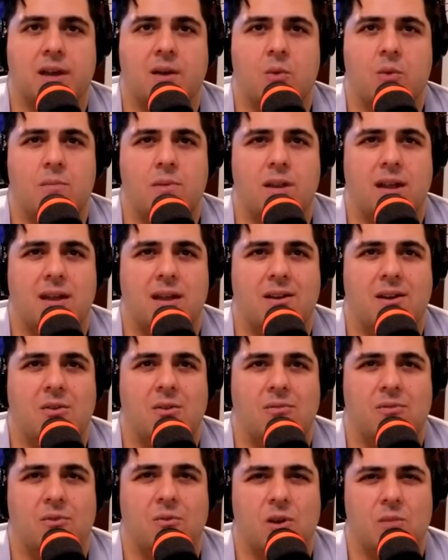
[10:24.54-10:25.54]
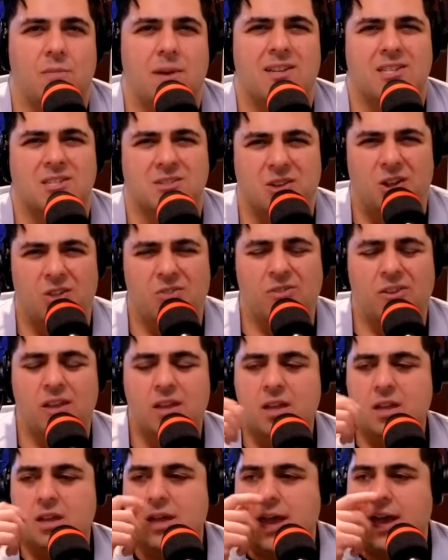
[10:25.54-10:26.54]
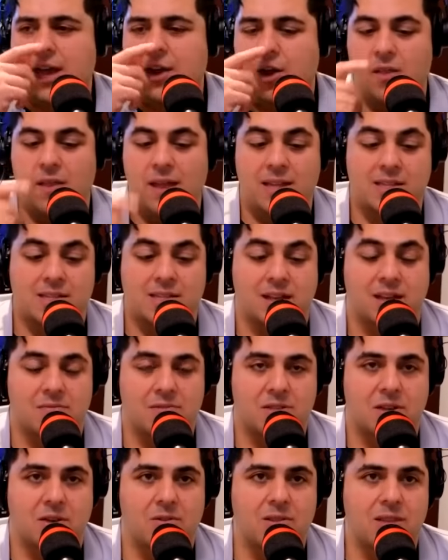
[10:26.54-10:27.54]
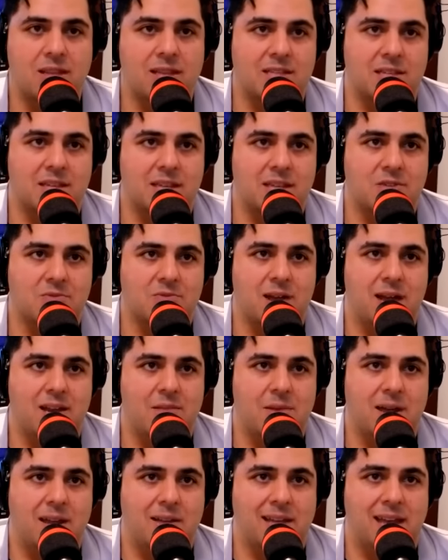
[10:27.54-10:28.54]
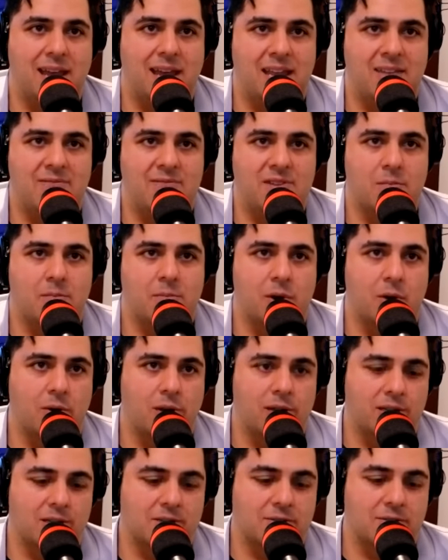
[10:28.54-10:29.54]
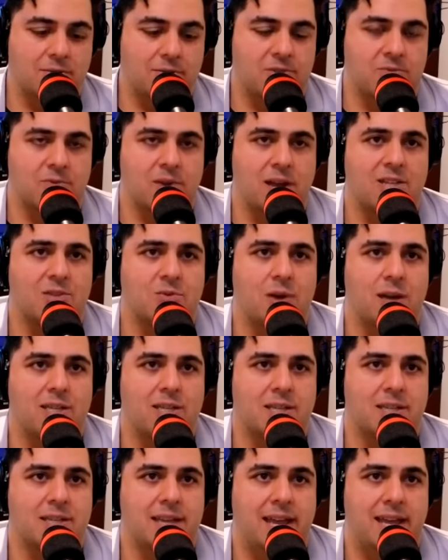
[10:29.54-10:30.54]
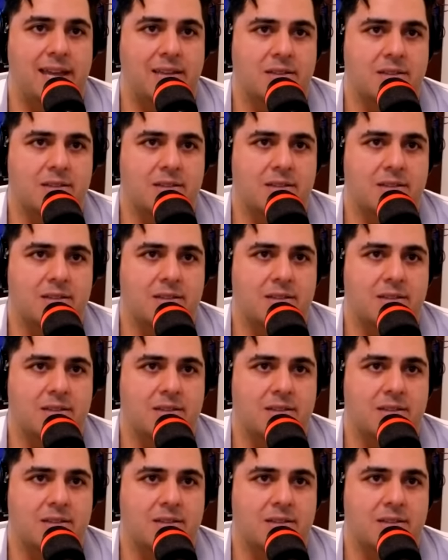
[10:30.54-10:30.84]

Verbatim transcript: uh, right. women uh, have to worry about assault and all that yeah. stuff. So listen, he's right about that. Even a broken suit is right twice a day.